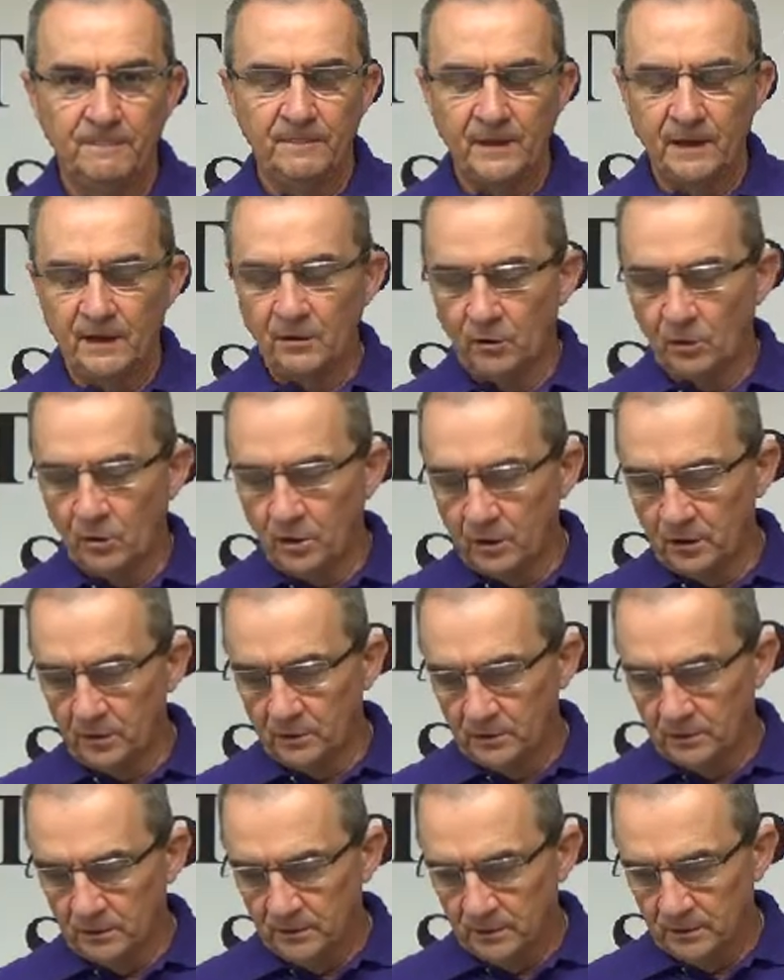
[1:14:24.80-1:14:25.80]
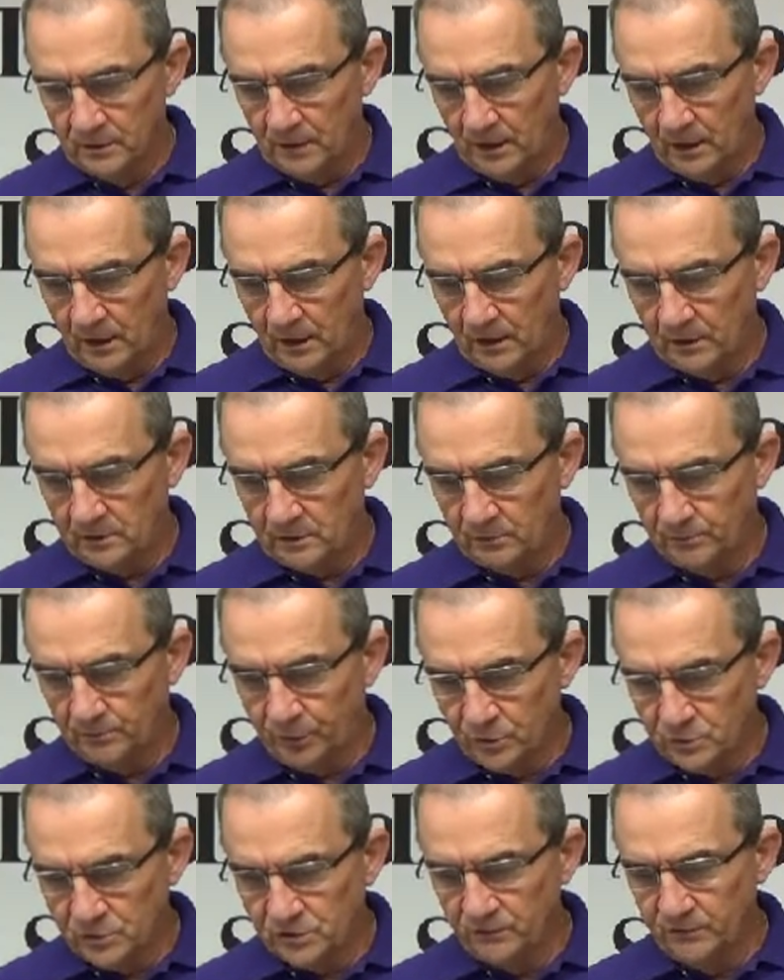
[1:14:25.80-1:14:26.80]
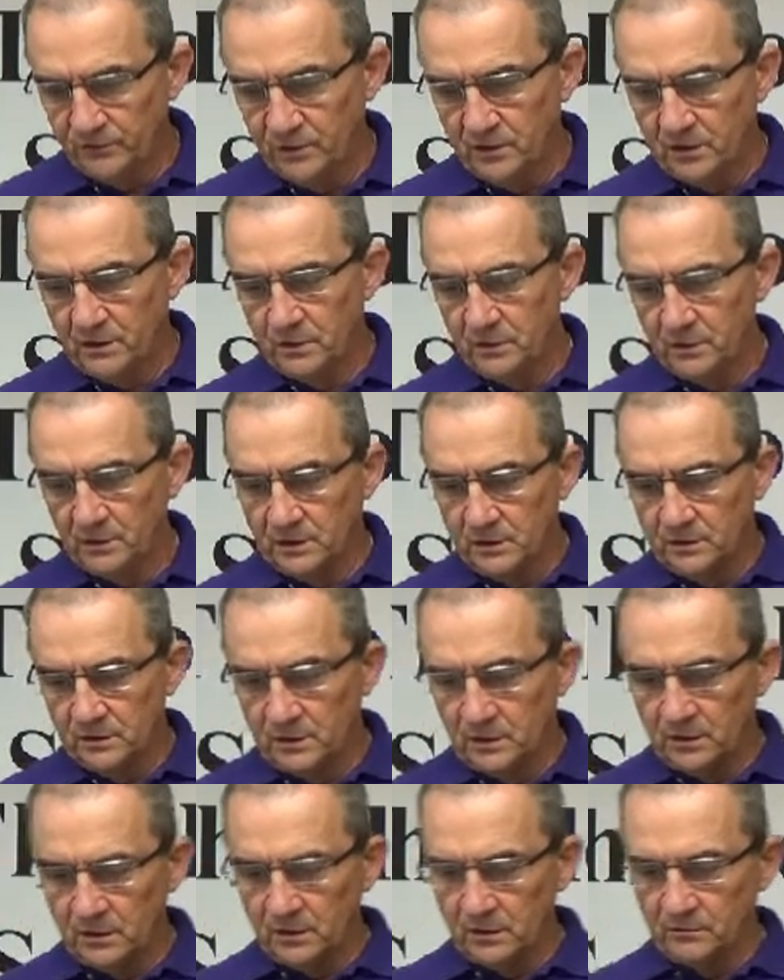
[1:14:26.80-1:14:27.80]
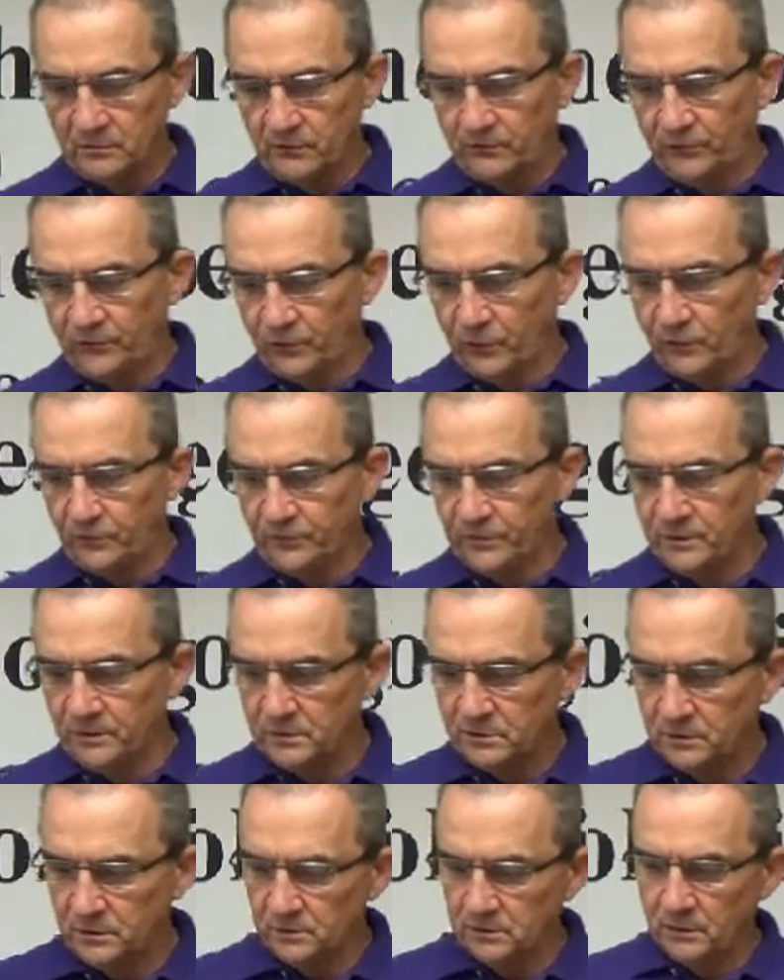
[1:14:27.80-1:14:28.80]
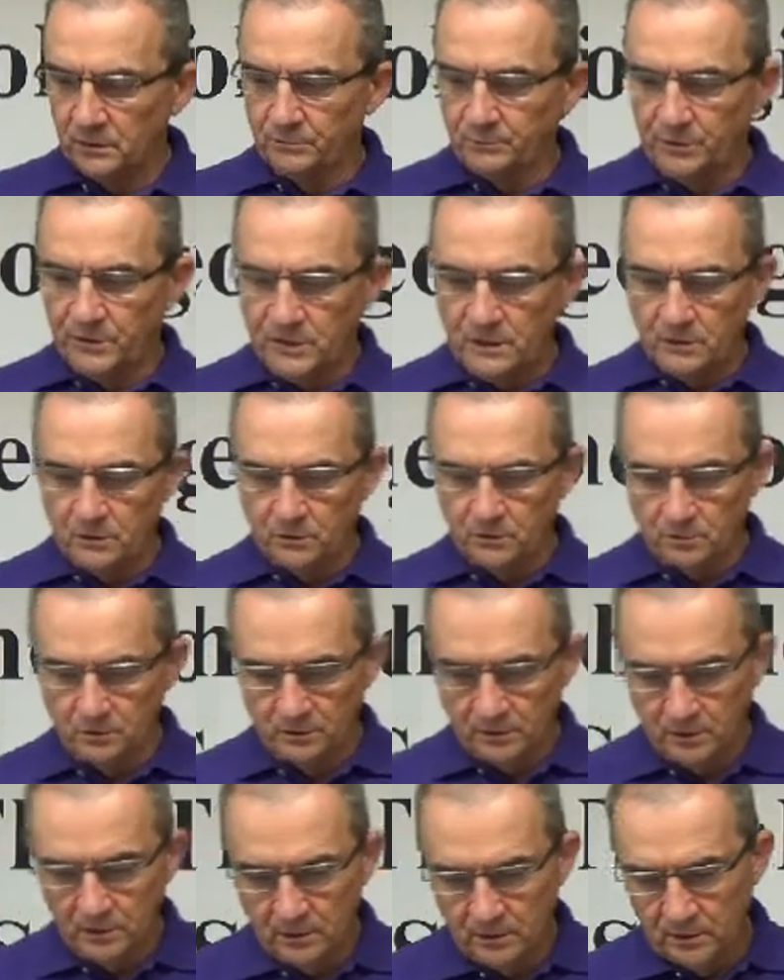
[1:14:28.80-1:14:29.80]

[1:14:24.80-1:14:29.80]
They are uh, to persevere in their fervent appeal